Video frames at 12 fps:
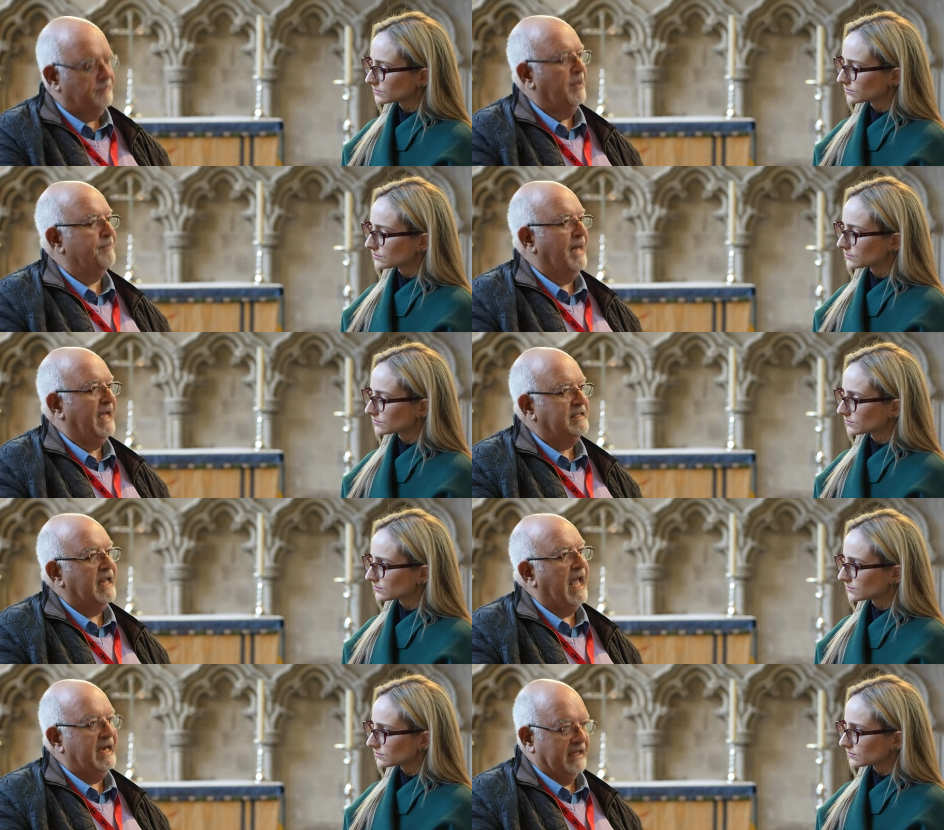Speaker 1: to be made
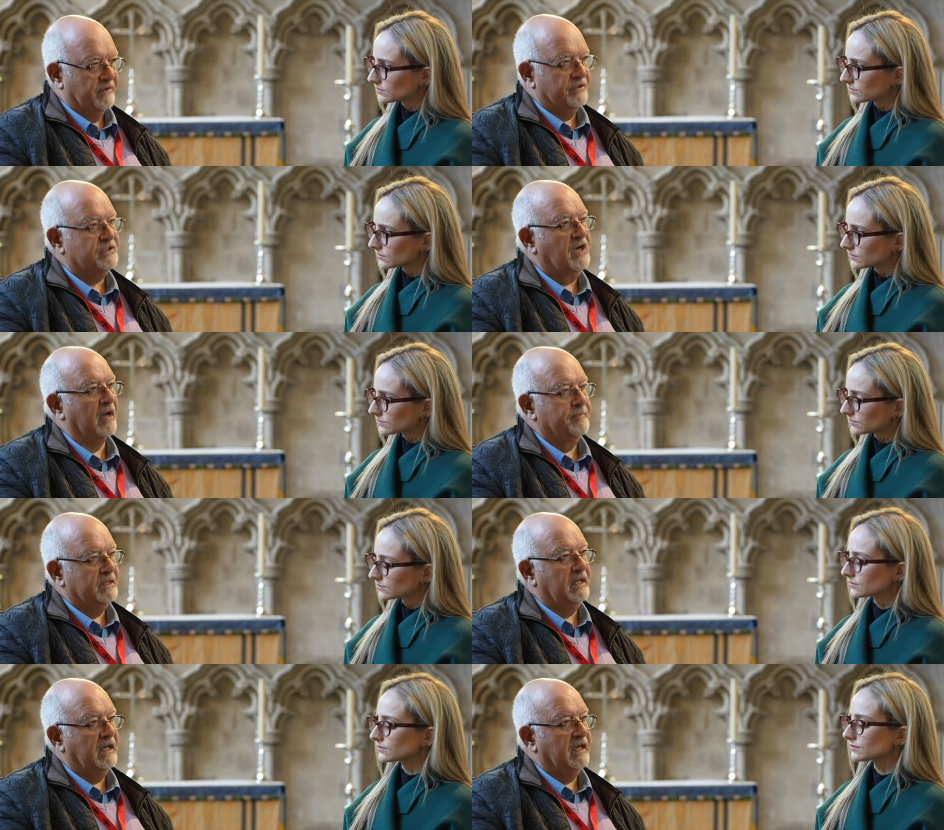at any other time
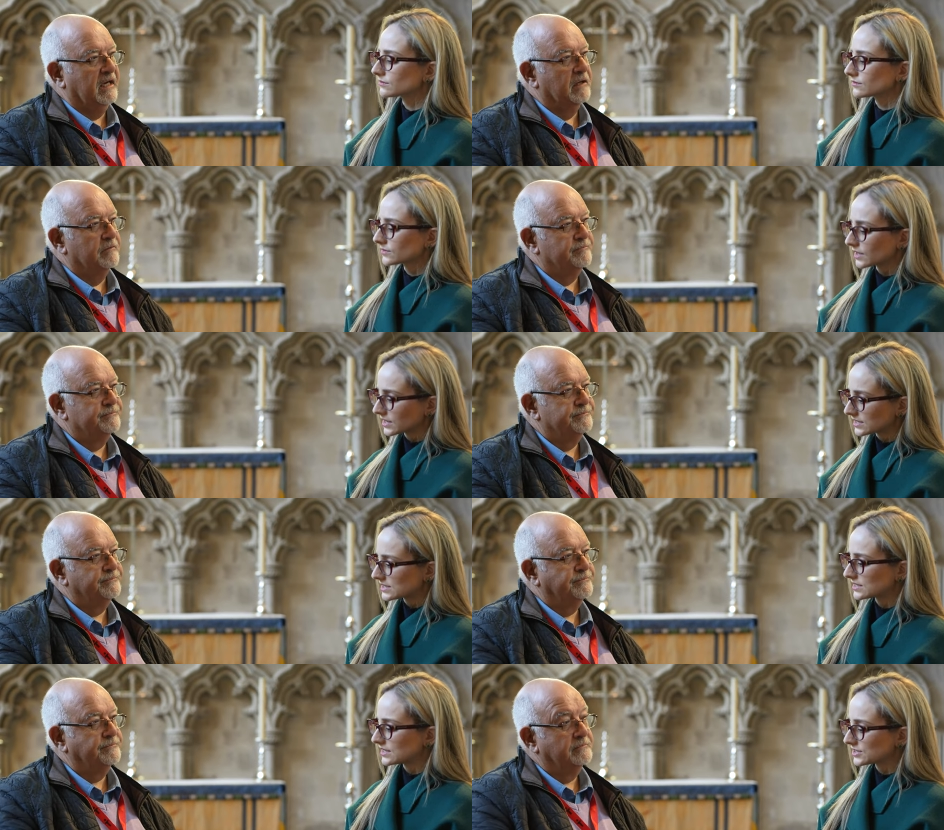in the year. I
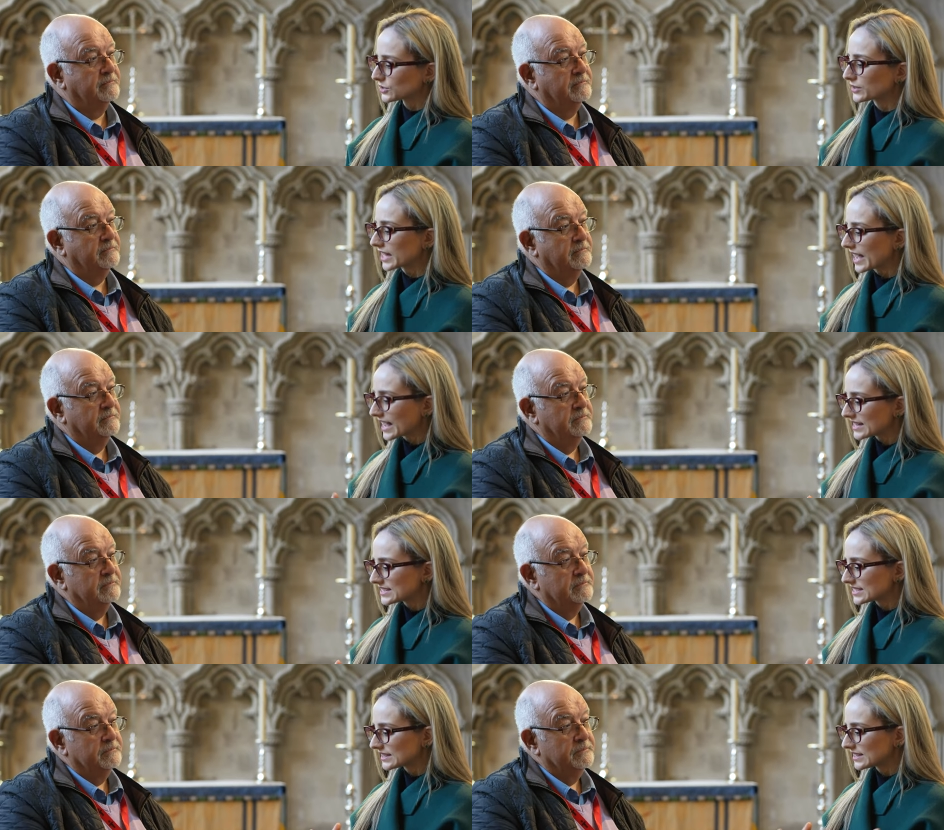
Speaker 2: see. So they
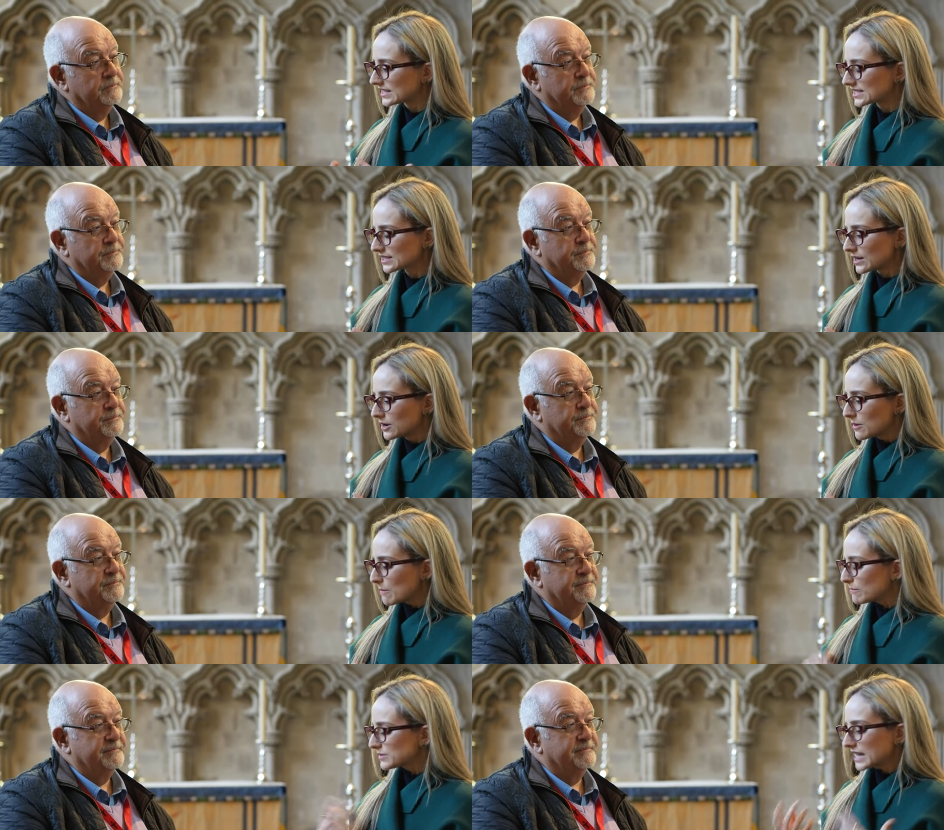had this
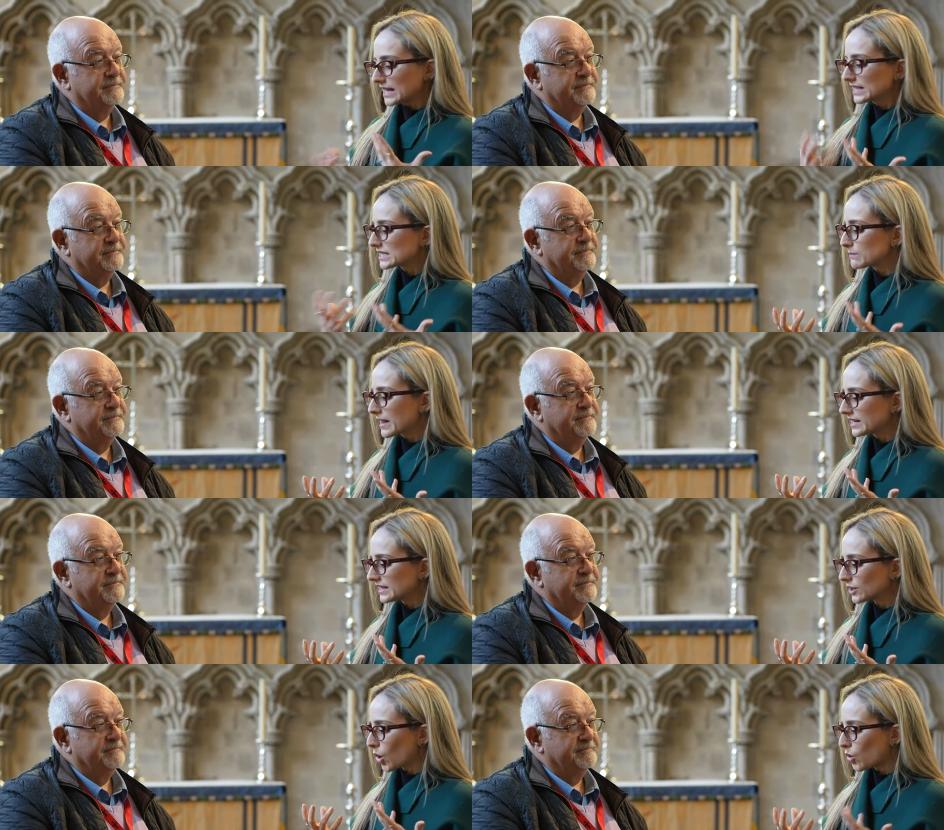
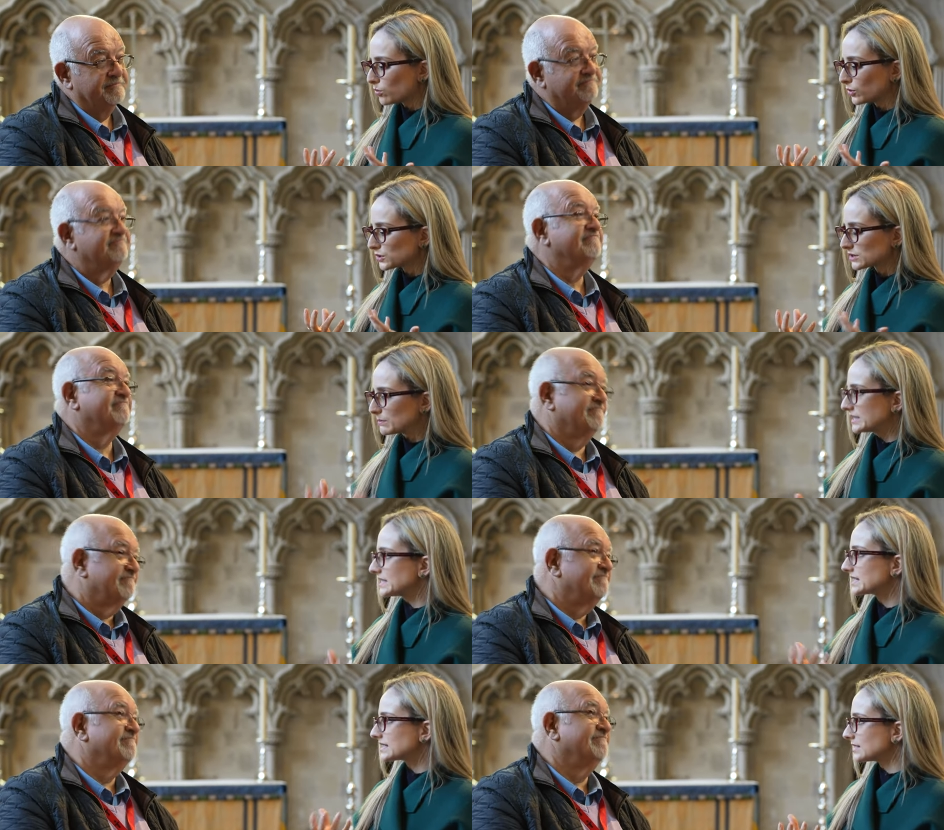talismanic, almost
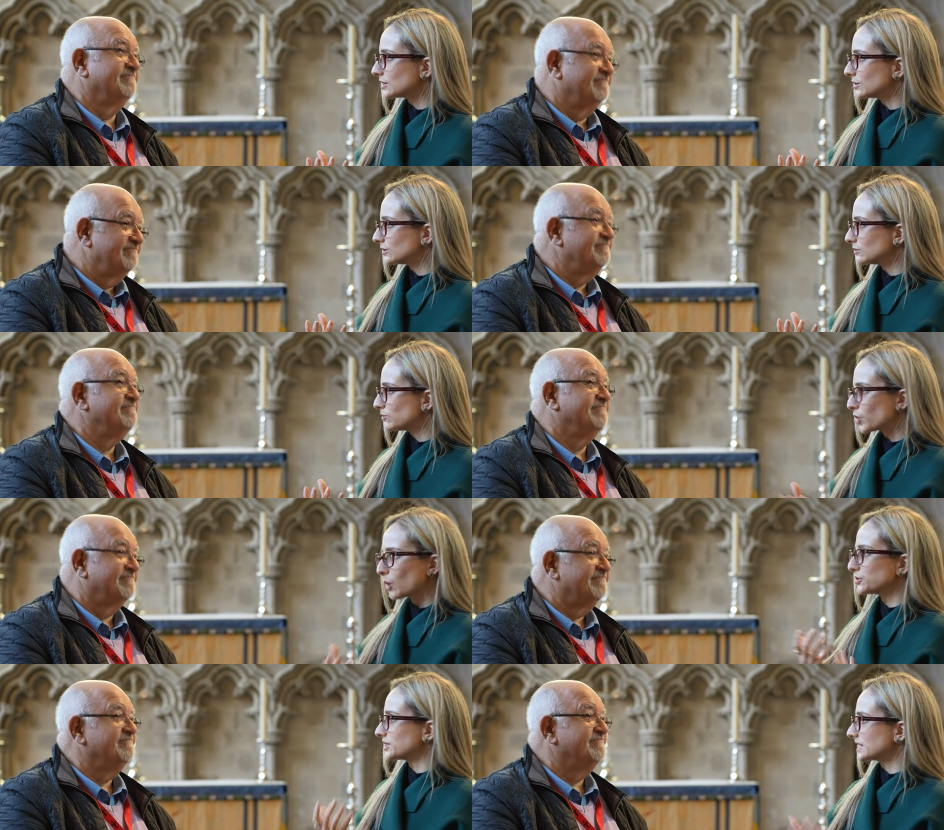medicinal
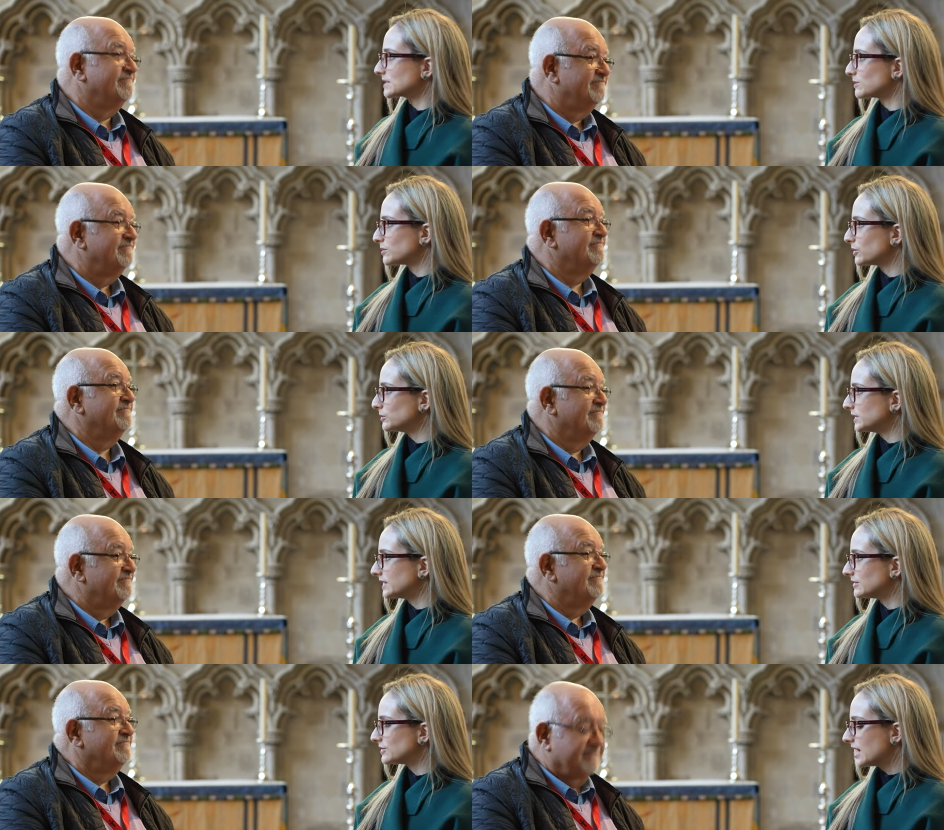properties, people
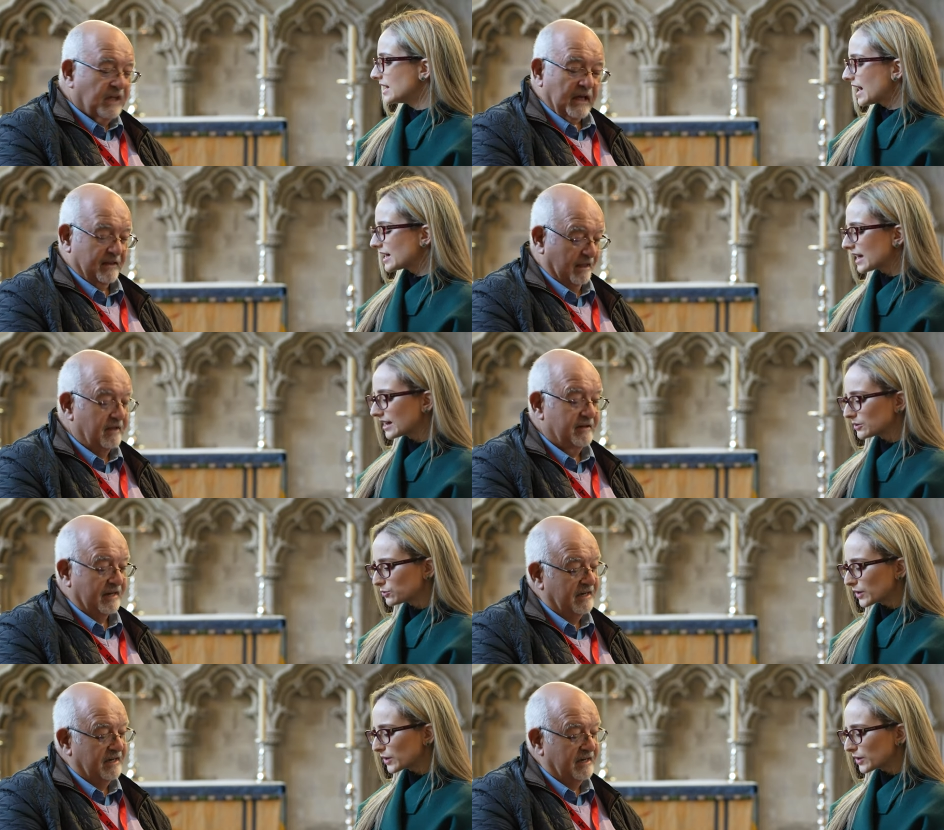believed. I